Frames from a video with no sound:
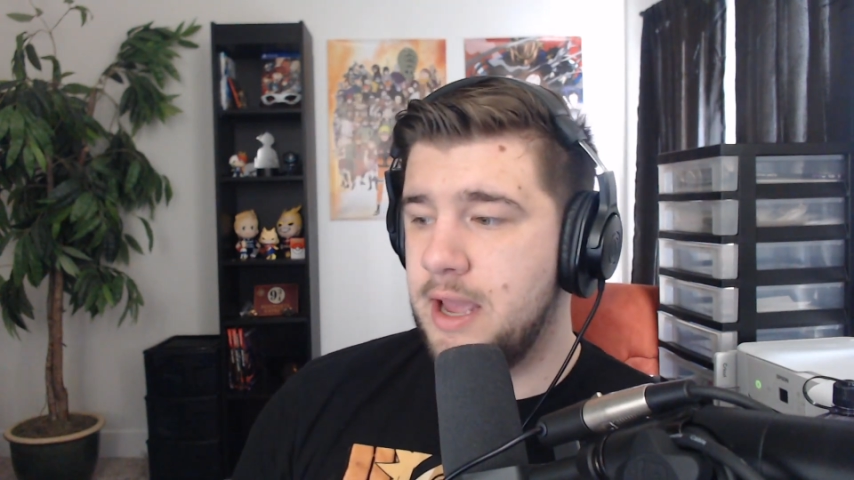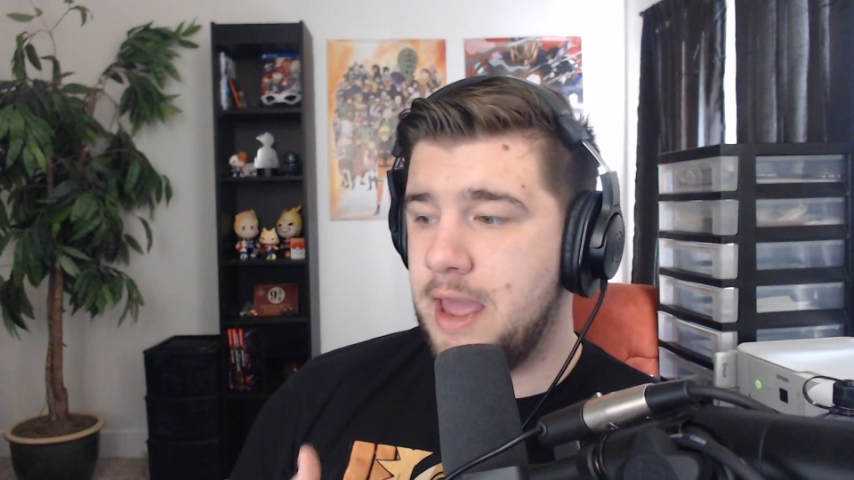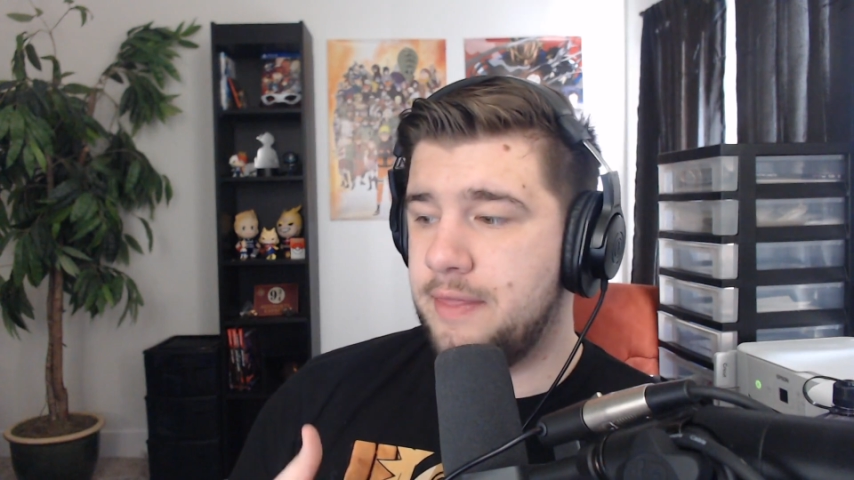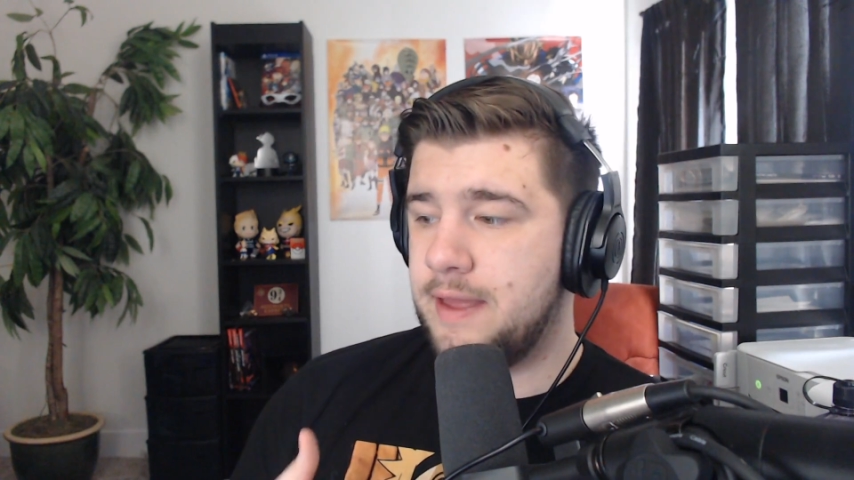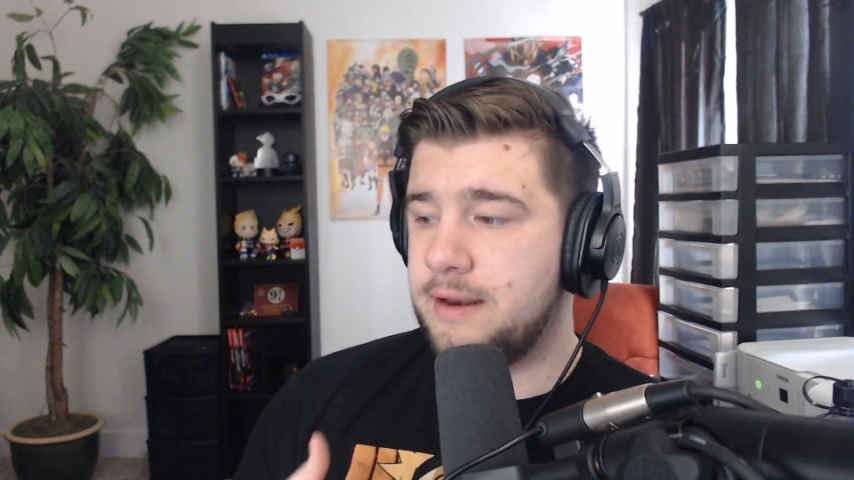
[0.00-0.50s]

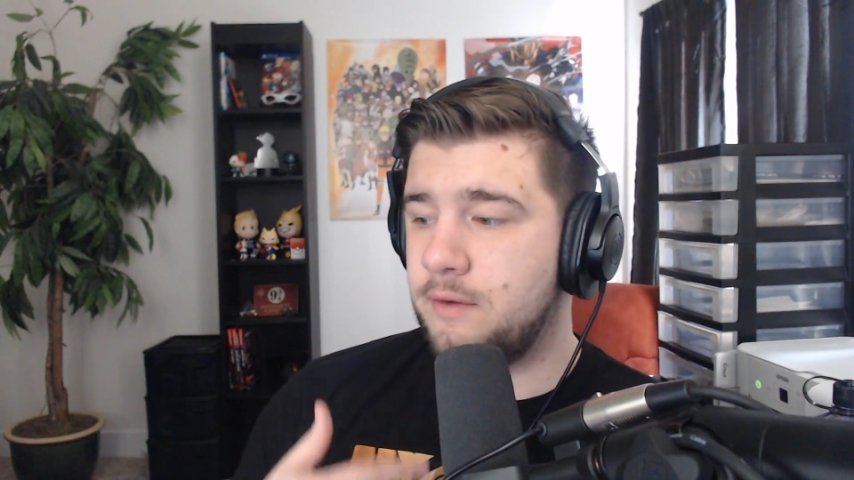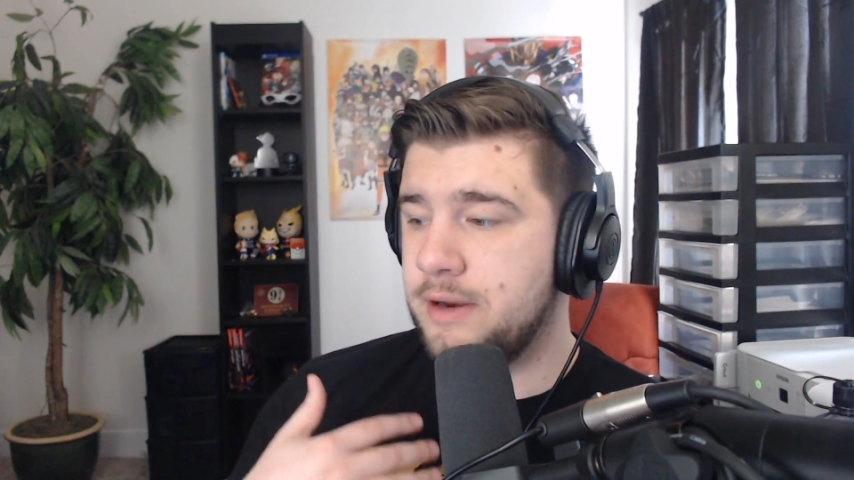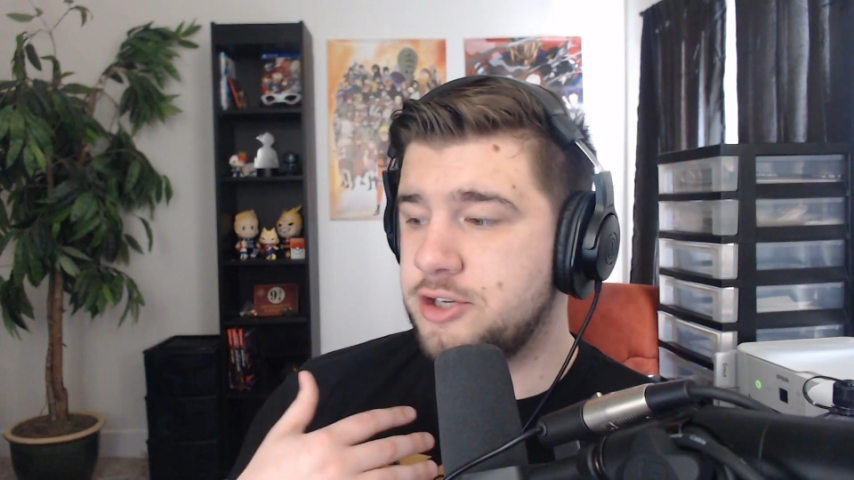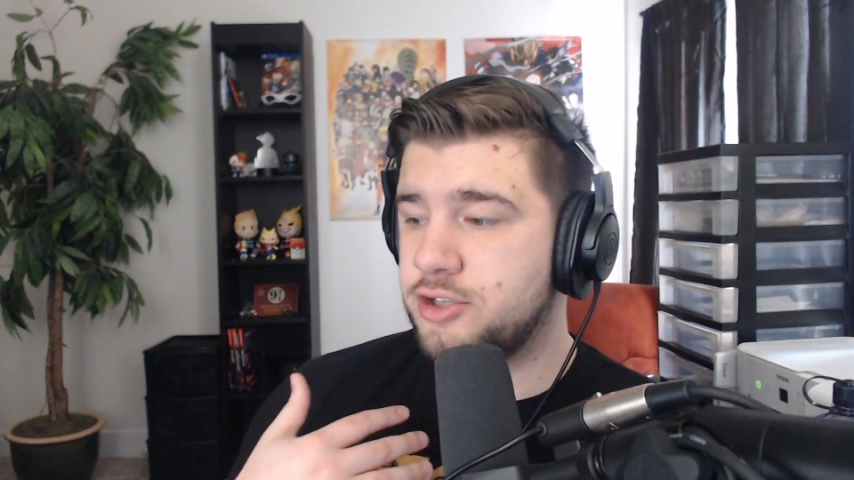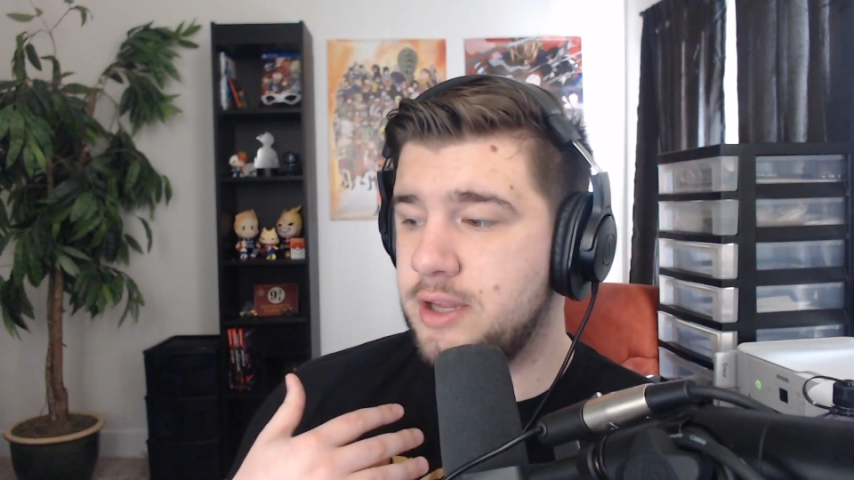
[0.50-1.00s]
and that
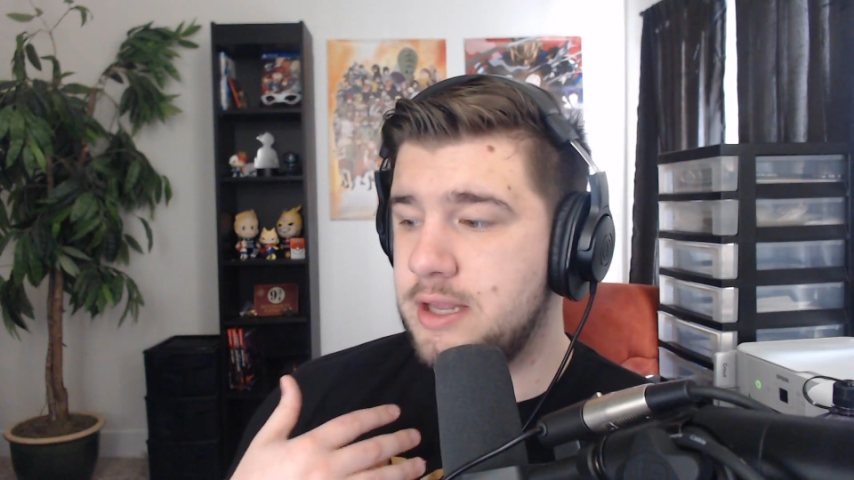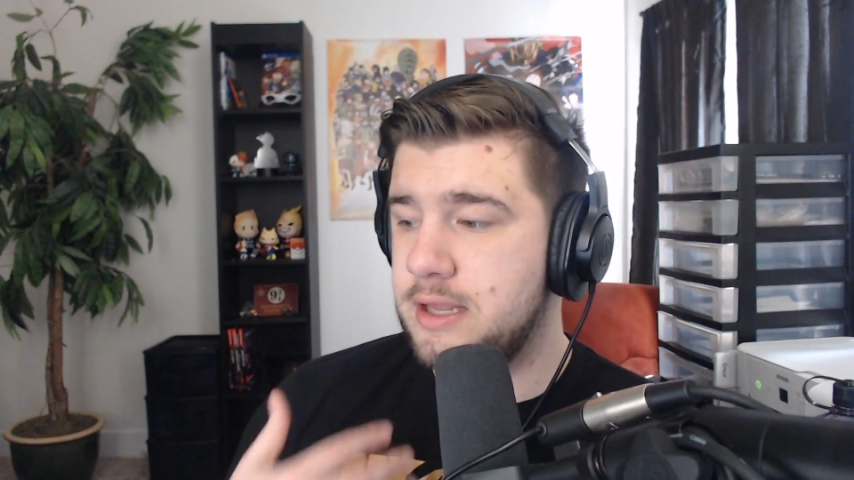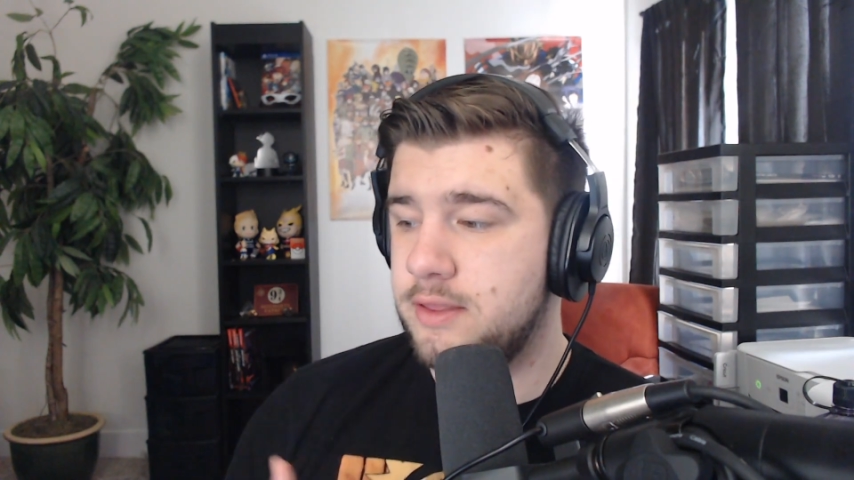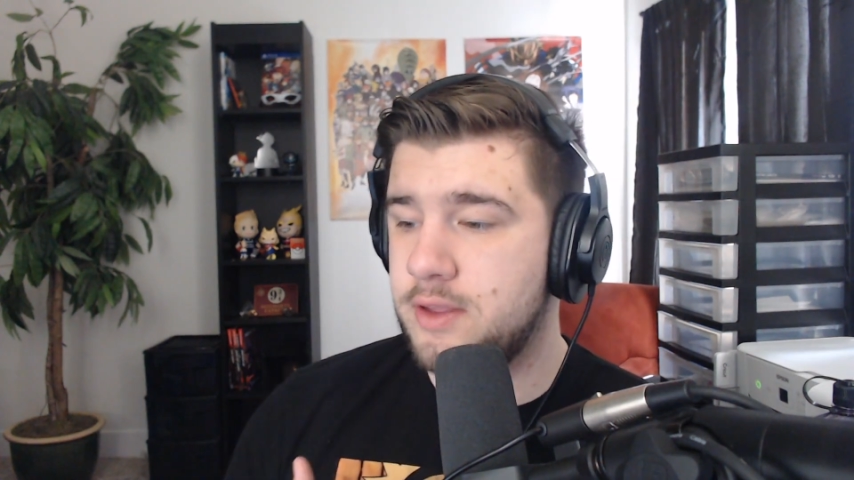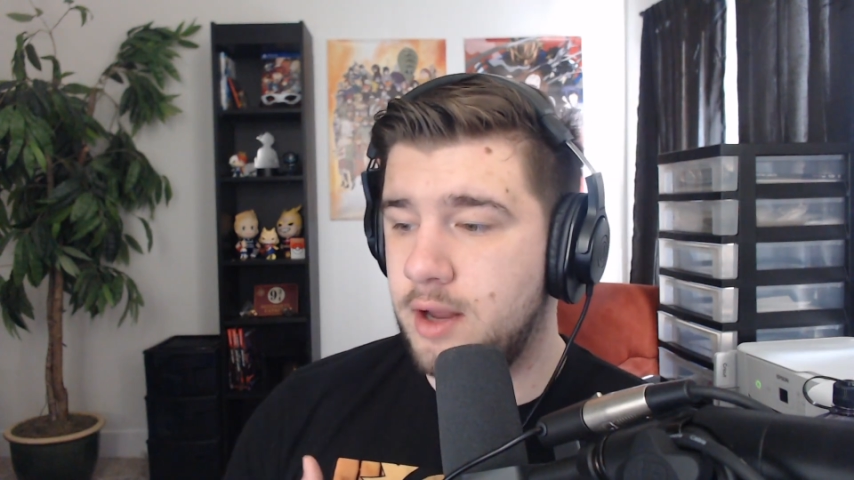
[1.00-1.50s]
eventually
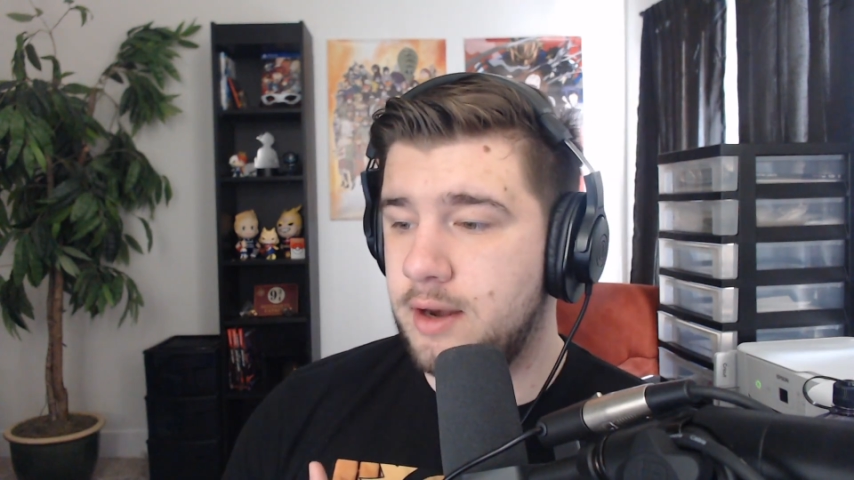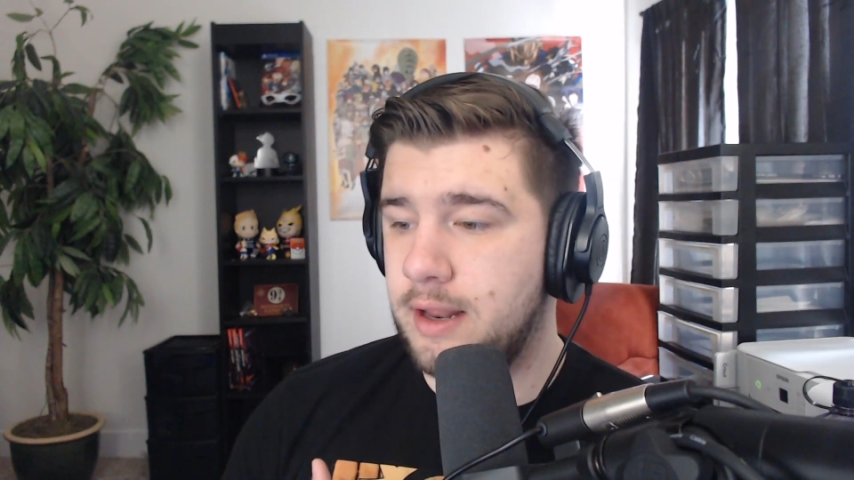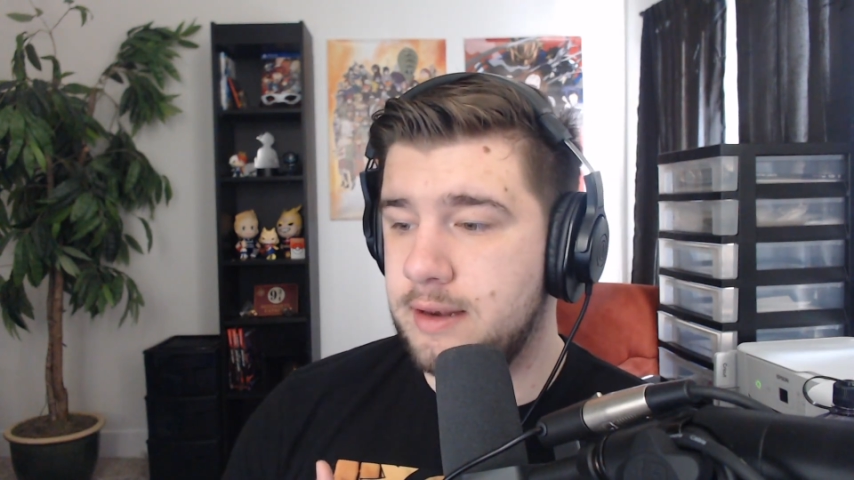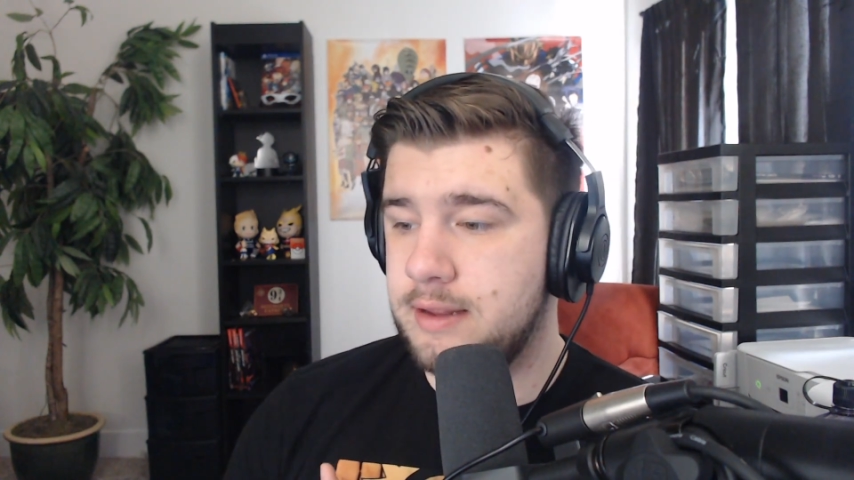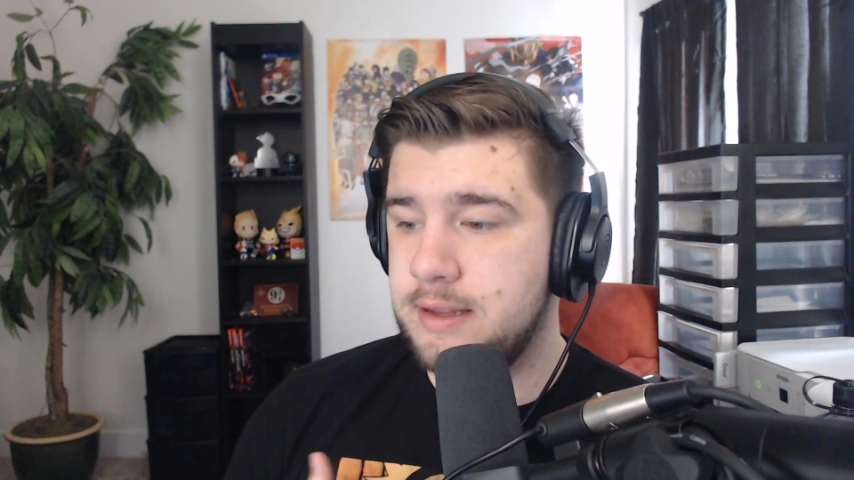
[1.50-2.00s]
he thought that